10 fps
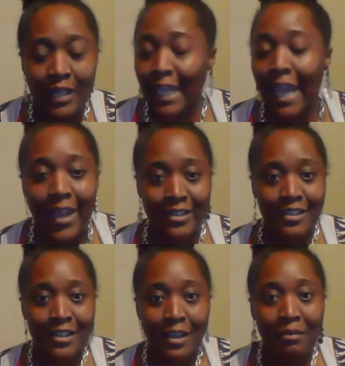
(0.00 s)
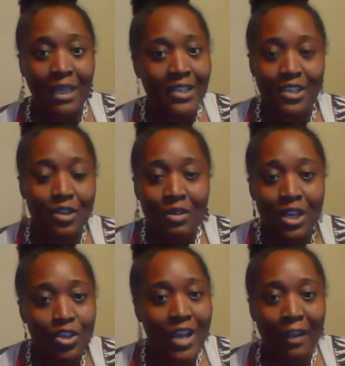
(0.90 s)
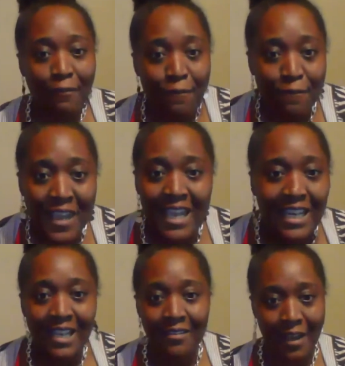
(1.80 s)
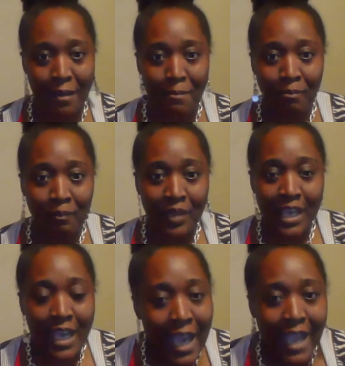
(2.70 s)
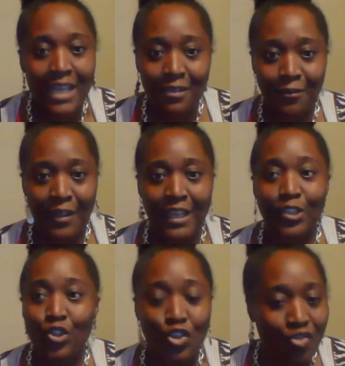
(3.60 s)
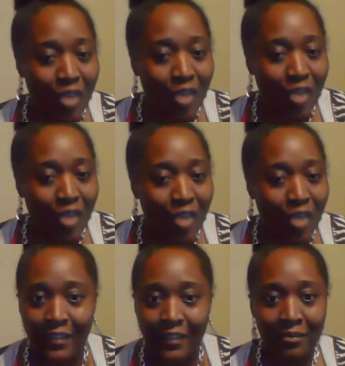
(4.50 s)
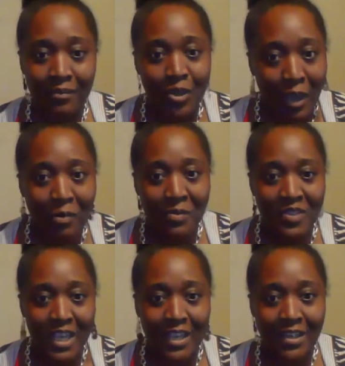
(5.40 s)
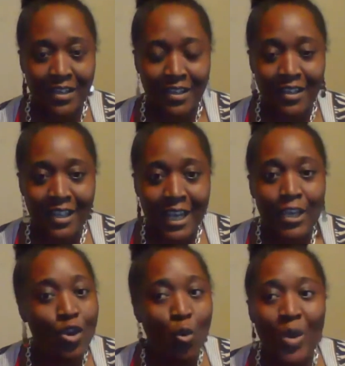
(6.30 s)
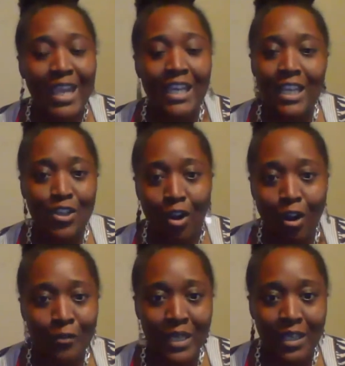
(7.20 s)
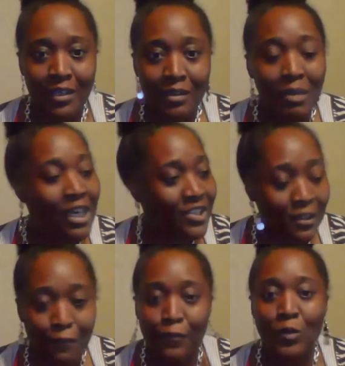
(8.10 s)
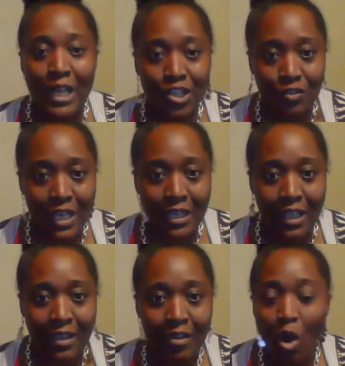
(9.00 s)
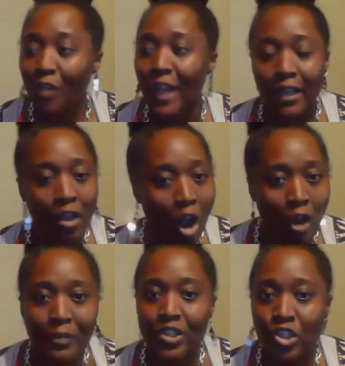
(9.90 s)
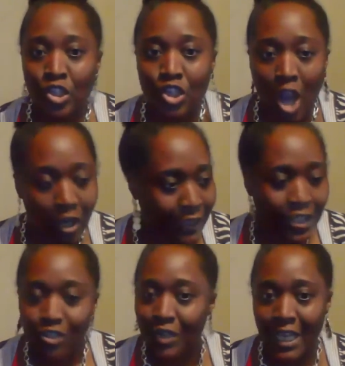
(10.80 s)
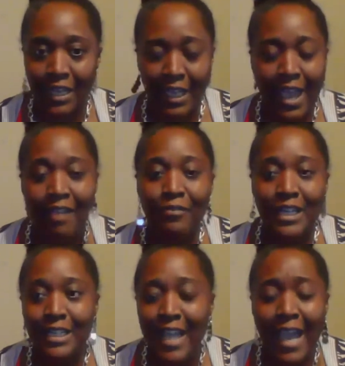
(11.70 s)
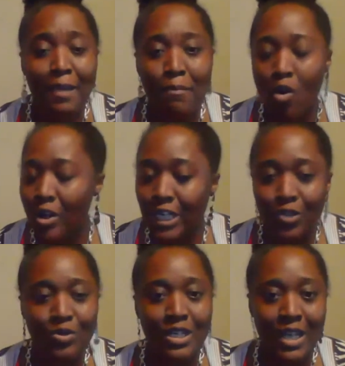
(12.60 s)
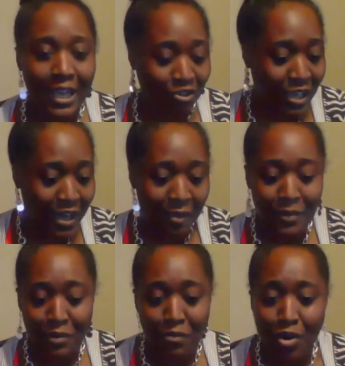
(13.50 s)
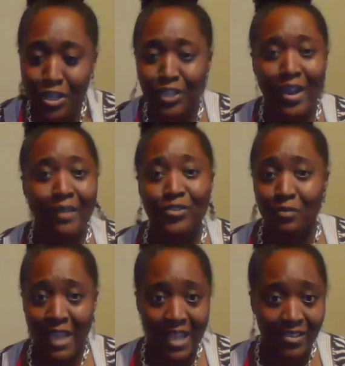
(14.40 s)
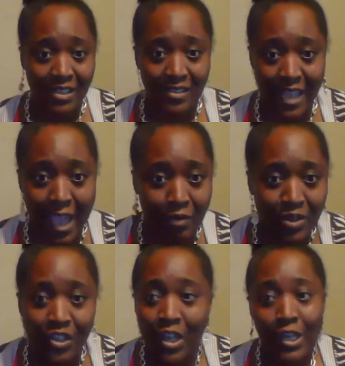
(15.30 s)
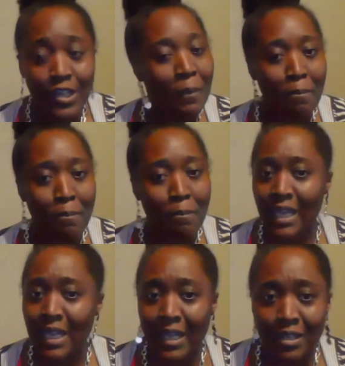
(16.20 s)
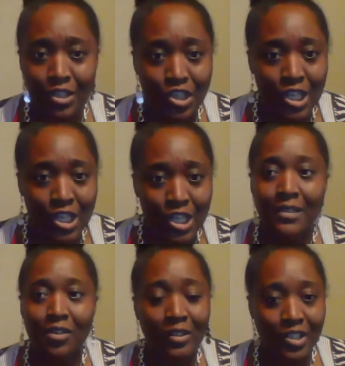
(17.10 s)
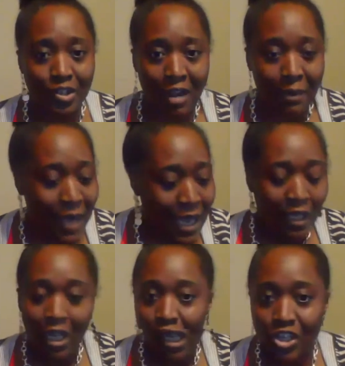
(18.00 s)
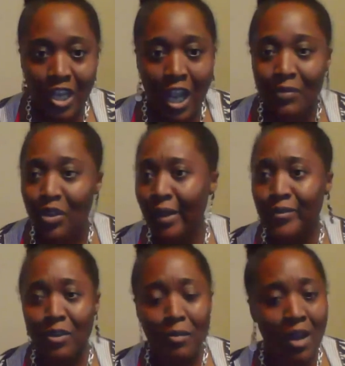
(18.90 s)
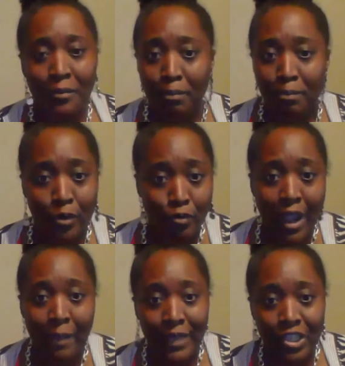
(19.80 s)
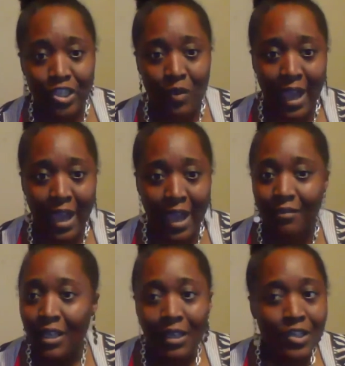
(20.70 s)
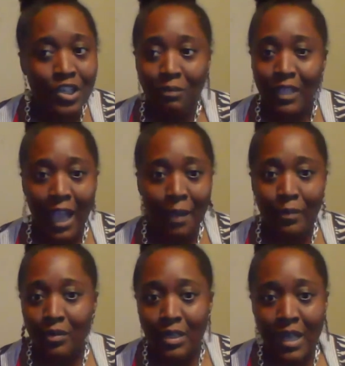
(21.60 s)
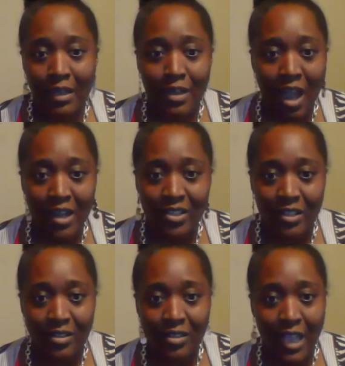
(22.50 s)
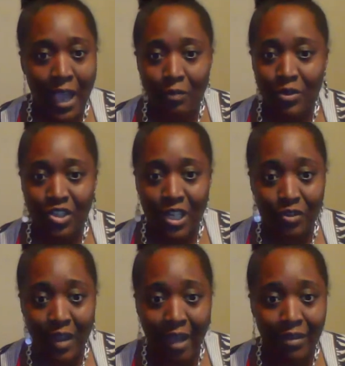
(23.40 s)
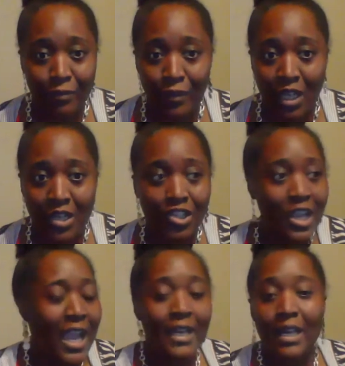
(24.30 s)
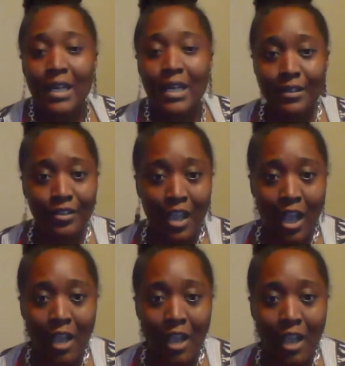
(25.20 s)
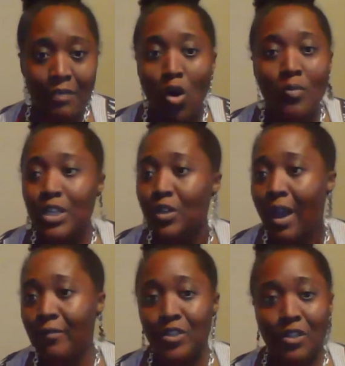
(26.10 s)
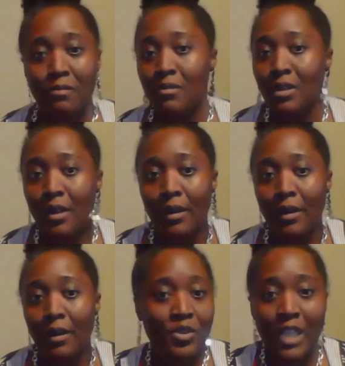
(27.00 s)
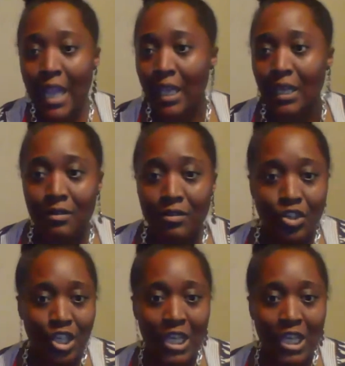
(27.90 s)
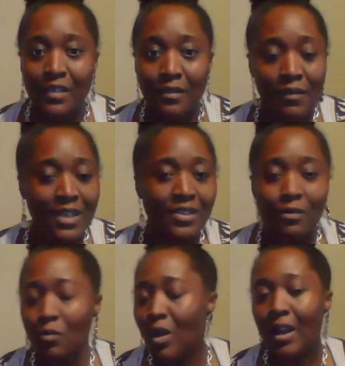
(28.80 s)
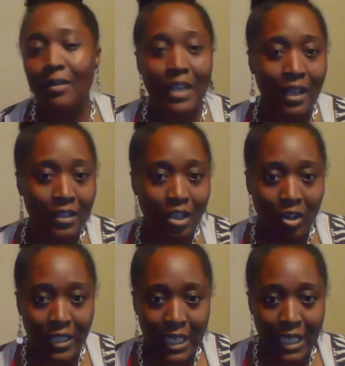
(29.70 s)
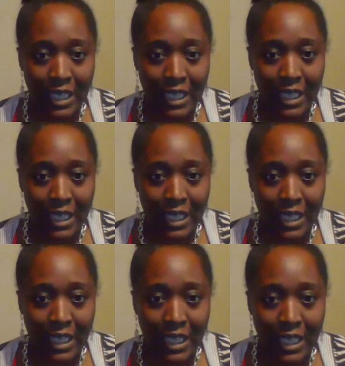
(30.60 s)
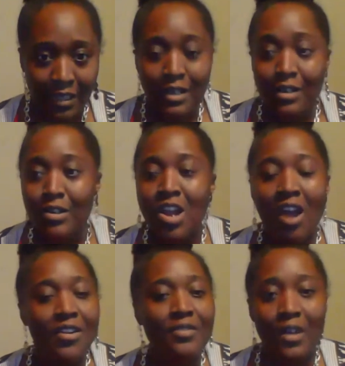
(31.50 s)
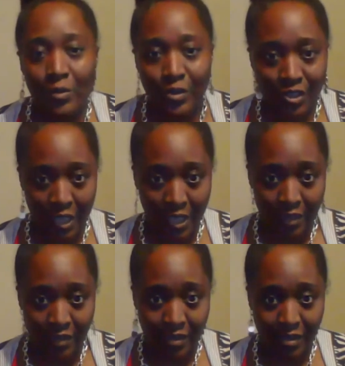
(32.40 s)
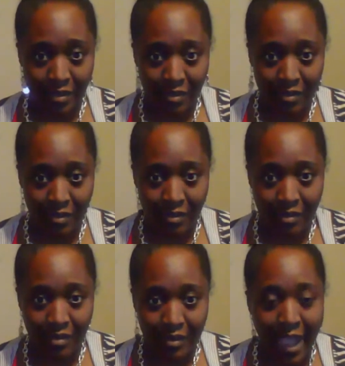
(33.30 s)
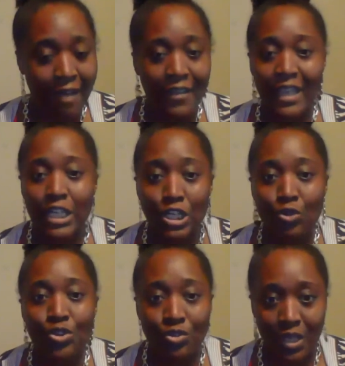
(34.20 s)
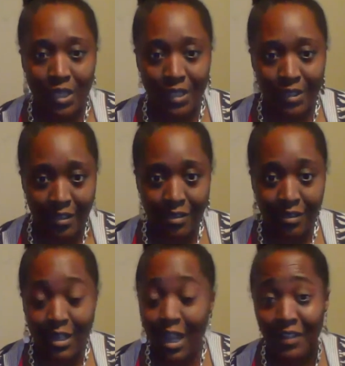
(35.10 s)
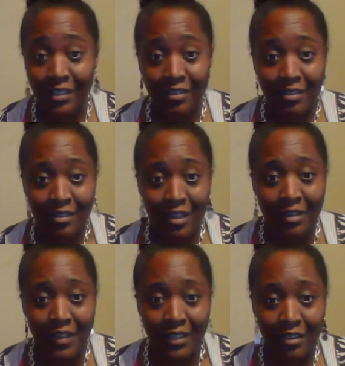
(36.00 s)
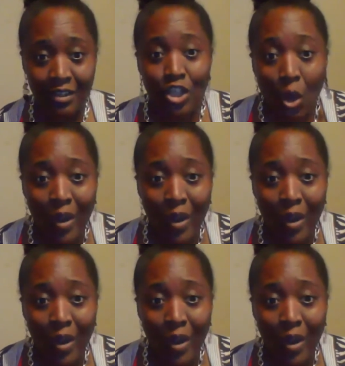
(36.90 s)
They can't because you, you're not feeding them anything to strengthen them. You get what I'm saying? You're weakening your army because of the food that you're eating. All that garbage junk that you're eating every day, morning, noon, and night. You get up in the morning, you have some nasty sandwich, some bacon, egg, and cheese, and all this crap. Lunchtime, you have some other crap that you have, some type of nonsense sandwich that you're having for lunch. And then dinner time, you go home and you have some steak and cheese and this and whatever the hell y'all are eating, right? None of those things have any nutrients in it. None of it. None of it.